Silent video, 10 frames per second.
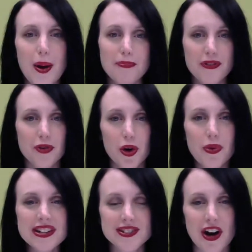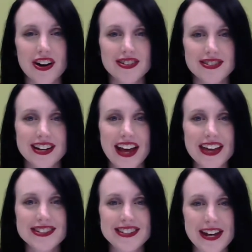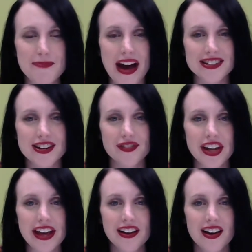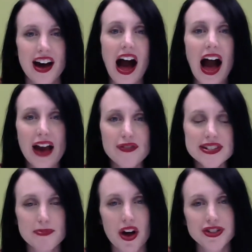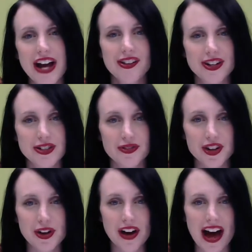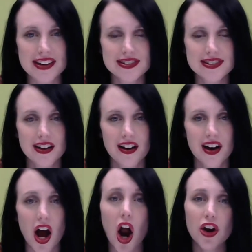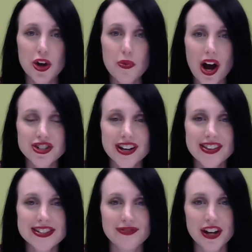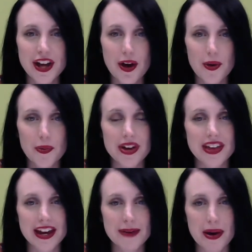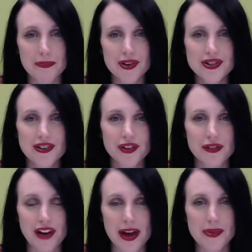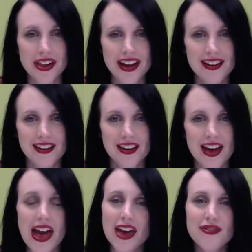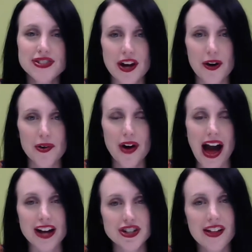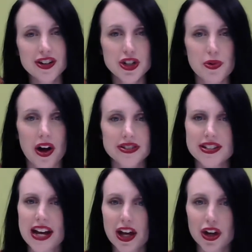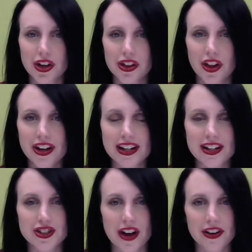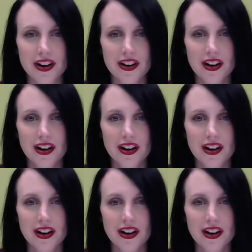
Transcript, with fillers: Before we start today's STEAM activity, I have a small challenge for you guys. Are you watching this video with any members of your family? If so, I challenge you all to take a good look at each other.